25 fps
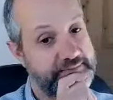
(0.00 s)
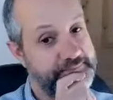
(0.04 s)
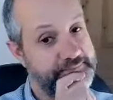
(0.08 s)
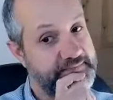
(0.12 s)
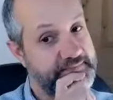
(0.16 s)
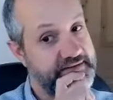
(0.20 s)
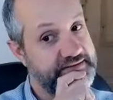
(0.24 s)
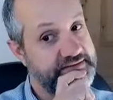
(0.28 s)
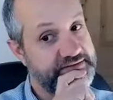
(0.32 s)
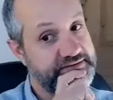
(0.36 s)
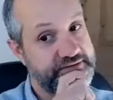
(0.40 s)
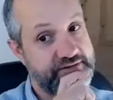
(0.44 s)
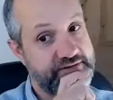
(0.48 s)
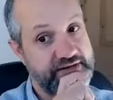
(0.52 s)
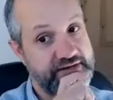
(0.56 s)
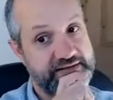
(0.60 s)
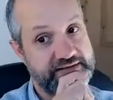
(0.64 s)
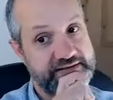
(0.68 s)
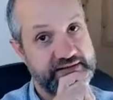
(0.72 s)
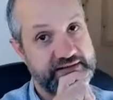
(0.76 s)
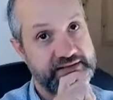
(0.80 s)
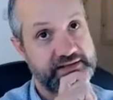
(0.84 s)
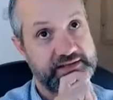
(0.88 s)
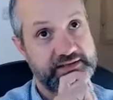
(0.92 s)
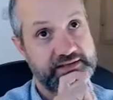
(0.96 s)
That's
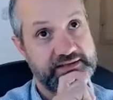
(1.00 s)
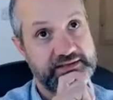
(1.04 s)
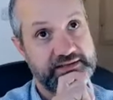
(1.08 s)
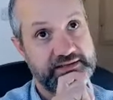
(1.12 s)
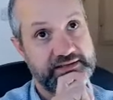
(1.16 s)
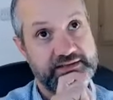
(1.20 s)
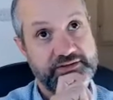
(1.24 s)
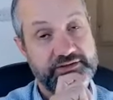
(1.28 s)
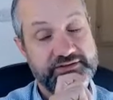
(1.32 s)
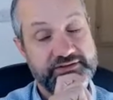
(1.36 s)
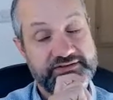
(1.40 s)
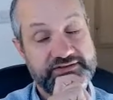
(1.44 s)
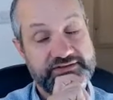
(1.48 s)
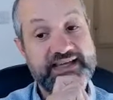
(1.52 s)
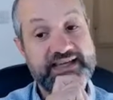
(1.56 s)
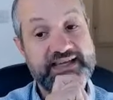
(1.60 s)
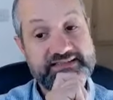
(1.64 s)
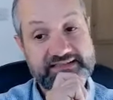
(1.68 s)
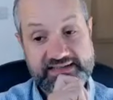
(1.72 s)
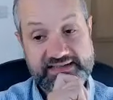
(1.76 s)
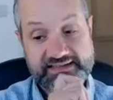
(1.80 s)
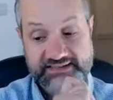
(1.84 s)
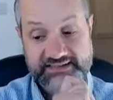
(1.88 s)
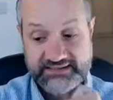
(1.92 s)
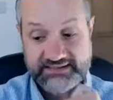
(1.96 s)
great. Because
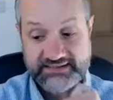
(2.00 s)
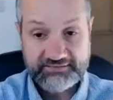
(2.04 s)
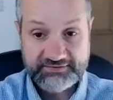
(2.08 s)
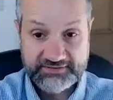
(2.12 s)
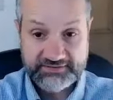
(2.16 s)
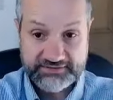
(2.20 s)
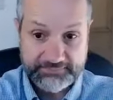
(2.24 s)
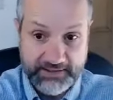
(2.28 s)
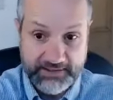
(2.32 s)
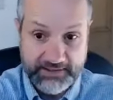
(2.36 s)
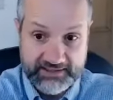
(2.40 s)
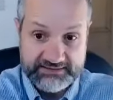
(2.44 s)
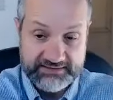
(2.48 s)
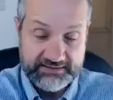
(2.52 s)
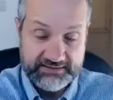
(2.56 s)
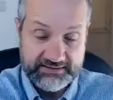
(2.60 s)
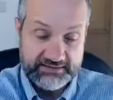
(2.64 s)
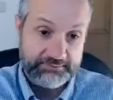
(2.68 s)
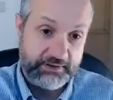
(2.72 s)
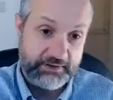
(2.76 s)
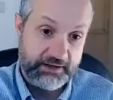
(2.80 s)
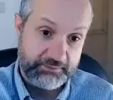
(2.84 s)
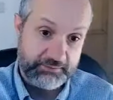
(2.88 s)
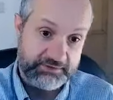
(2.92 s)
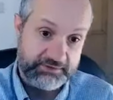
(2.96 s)
it's a tough space at
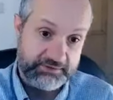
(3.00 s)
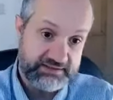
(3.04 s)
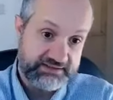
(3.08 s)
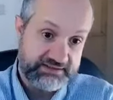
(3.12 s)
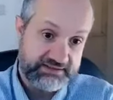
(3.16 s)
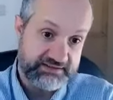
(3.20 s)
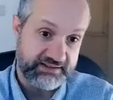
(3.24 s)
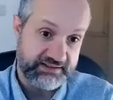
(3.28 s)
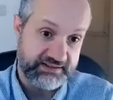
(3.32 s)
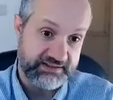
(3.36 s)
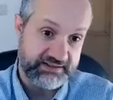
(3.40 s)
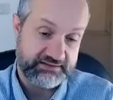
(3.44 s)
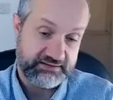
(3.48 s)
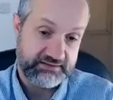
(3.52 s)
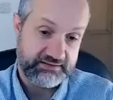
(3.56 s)
the moment, isn't it?